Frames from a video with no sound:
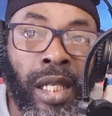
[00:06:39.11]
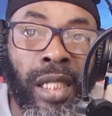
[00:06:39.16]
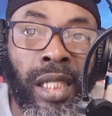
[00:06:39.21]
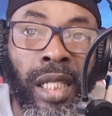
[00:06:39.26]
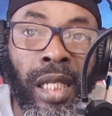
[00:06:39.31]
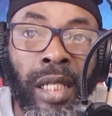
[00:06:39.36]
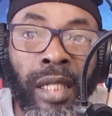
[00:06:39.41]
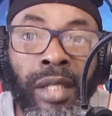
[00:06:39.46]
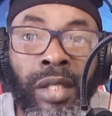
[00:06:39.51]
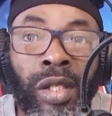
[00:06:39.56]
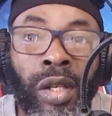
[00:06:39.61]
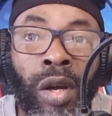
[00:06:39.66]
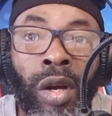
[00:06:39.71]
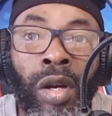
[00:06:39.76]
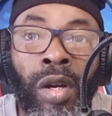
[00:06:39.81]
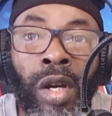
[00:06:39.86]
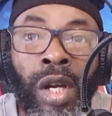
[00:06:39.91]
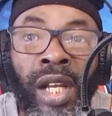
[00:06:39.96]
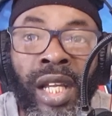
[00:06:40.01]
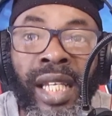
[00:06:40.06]
See,
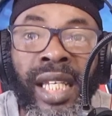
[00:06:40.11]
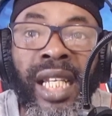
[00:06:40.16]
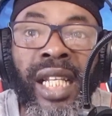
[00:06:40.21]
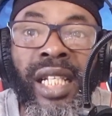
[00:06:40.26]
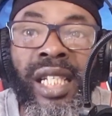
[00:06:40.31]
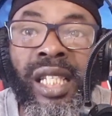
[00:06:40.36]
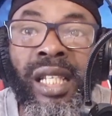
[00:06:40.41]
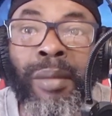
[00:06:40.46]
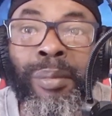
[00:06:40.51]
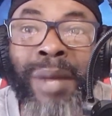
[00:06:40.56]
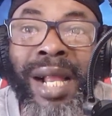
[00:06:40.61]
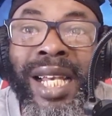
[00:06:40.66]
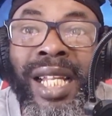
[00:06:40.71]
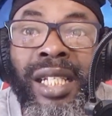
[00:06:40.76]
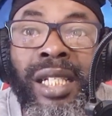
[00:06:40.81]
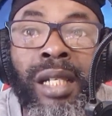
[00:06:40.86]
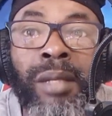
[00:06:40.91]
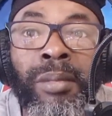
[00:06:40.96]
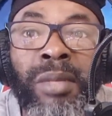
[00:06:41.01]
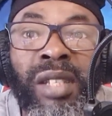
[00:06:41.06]
so these
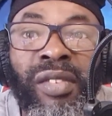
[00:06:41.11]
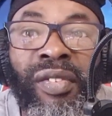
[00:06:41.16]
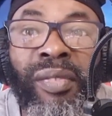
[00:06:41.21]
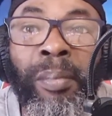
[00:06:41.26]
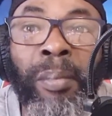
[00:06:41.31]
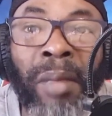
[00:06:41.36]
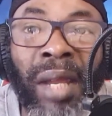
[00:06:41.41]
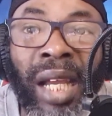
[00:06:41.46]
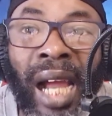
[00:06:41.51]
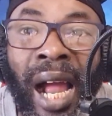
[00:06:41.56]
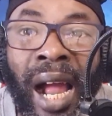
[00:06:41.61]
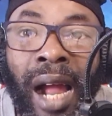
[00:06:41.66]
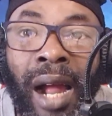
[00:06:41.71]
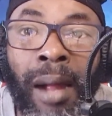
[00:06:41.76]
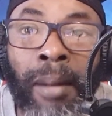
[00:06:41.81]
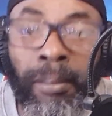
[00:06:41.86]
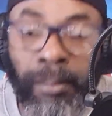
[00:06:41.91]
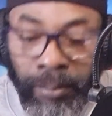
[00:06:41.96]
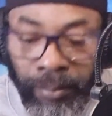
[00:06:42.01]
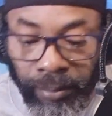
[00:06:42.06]
symbolisms
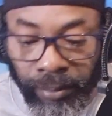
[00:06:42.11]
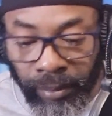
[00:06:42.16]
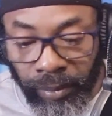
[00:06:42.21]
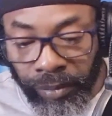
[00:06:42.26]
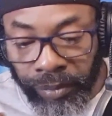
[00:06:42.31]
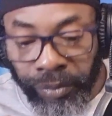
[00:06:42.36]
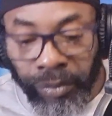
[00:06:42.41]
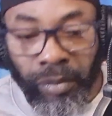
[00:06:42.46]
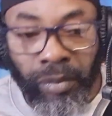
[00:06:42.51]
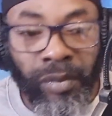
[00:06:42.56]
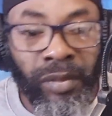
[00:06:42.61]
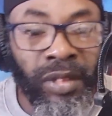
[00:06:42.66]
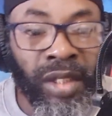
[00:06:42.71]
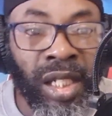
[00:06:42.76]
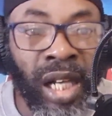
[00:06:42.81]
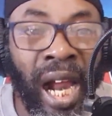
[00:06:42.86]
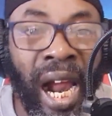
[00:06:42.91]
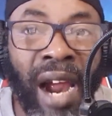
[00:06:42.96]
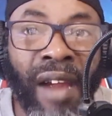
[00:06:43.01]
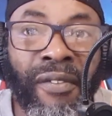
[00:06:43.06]

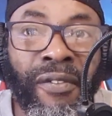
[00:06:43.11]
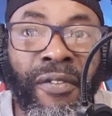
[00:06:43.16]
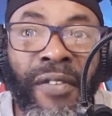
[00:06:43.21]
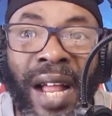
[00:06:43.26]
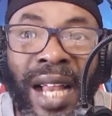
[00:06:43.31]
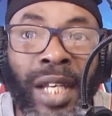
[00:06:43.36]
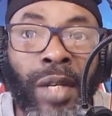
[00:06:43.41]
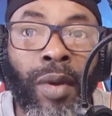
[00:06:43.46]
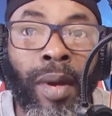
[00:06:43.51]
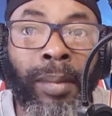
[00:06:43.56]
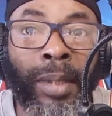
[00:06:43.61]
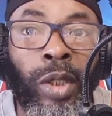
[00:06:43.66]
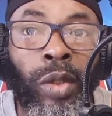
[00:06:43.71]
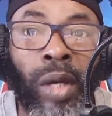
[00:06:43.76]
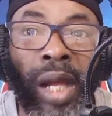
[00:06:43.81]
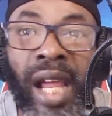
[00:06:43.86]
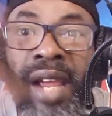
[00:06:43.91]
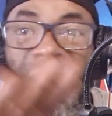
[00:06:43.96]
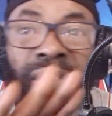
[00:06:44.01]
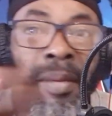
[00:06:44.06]
are valuable
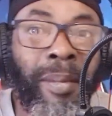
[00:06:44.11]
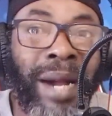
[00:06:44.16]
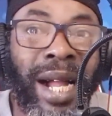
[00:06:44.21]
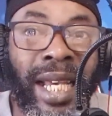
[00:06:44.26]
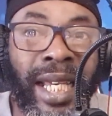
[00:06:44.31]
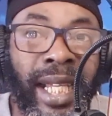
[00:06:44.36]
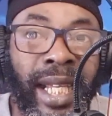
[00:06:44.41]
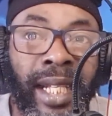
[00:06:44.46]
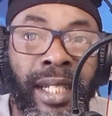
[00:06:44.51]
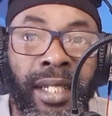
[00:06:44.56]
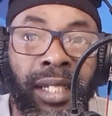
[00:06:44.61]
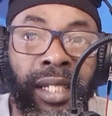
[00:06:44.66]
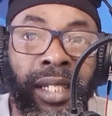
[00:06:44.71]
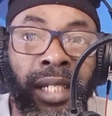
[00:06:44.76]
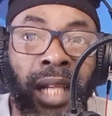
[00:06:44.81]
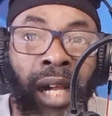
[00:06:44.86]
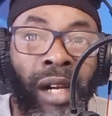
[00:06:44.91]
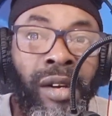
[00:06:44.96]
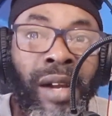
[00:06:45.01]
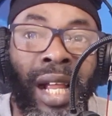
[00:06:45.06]
to everybody
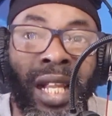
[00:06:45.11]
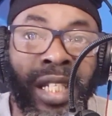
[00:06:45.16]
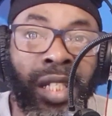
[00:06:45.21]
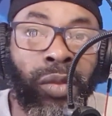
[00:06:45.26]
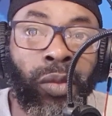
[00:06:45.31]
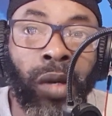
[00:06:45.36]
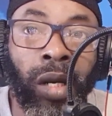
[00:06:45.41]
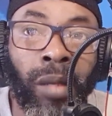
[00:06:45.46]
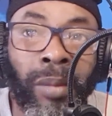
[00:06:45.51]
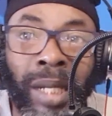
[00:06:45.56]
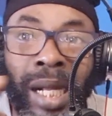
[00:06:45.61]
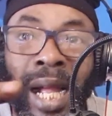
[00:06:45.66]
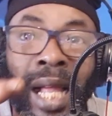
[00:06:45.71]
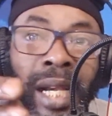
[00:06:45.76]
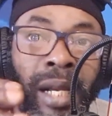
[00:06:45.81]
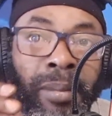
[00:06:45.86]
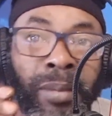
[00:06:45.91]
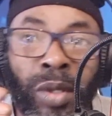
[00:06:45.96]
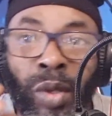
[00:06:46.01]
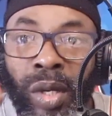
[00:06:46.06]
else across the world
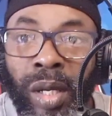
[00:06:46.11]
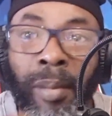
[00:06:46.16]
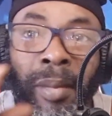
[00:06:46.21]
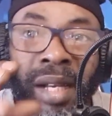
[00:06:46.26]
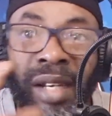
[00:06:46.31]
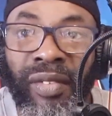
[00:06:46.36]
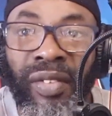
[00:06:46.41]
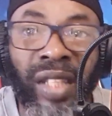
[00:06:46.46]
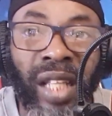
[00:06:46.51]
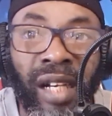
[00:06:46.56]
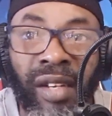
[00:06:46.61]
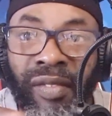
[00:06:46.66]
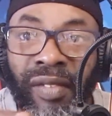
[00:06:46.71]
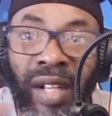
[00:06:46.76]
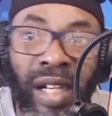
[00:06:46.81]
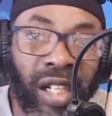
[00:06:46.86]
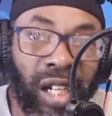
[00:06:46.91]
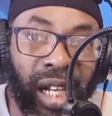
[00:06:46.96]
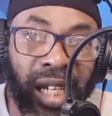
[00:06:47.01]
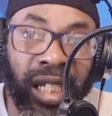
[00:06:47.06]
because they know the benefit and the
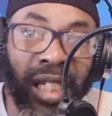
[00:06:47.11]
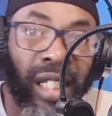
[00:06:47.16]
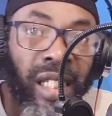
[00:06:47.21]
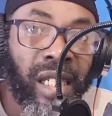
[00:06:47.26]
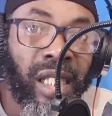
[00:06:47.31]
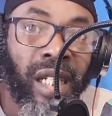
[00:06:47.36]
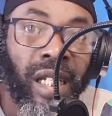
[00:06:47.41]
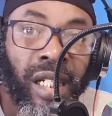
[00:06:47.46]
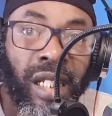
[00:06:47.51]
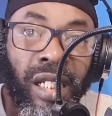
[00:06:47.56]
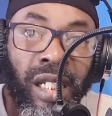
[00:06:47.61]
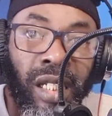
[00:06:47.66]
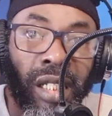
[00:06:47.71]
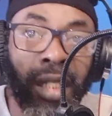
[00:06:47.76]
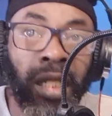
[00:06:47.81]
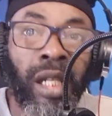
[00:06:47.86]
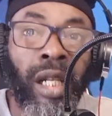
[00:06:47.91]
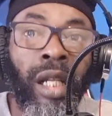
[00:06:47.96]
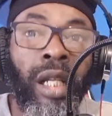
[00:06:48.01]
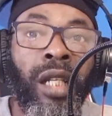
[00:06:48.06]
value of these
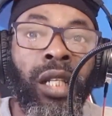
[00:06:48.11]
things.